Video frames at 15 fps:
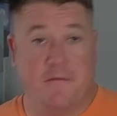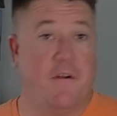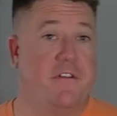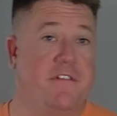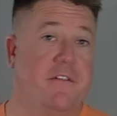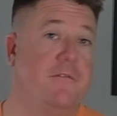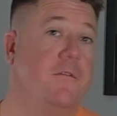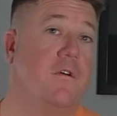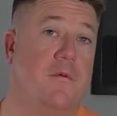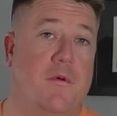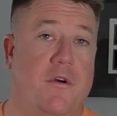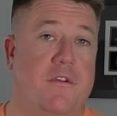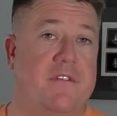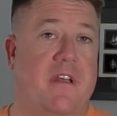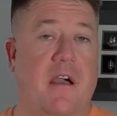First and
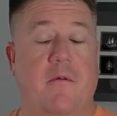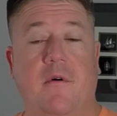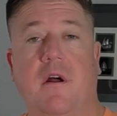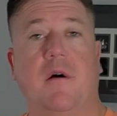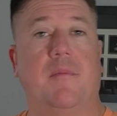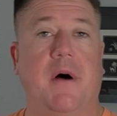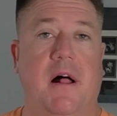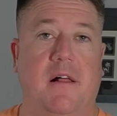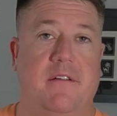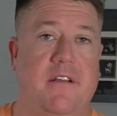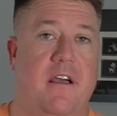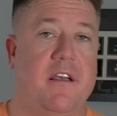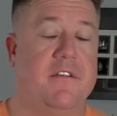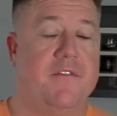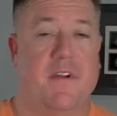foremost, I want to
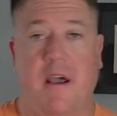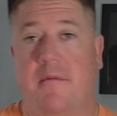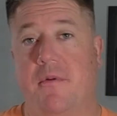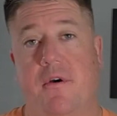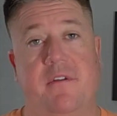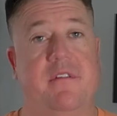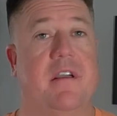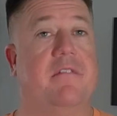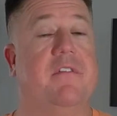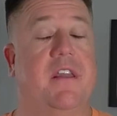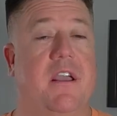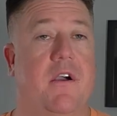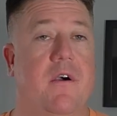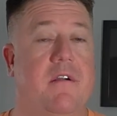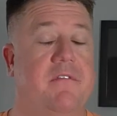apologize for not posting a
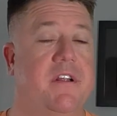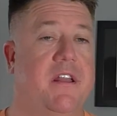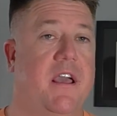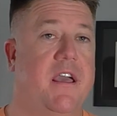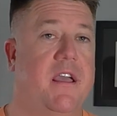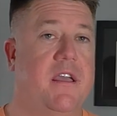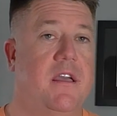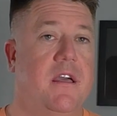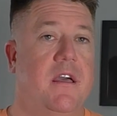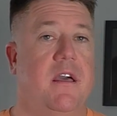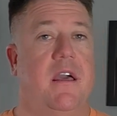video every day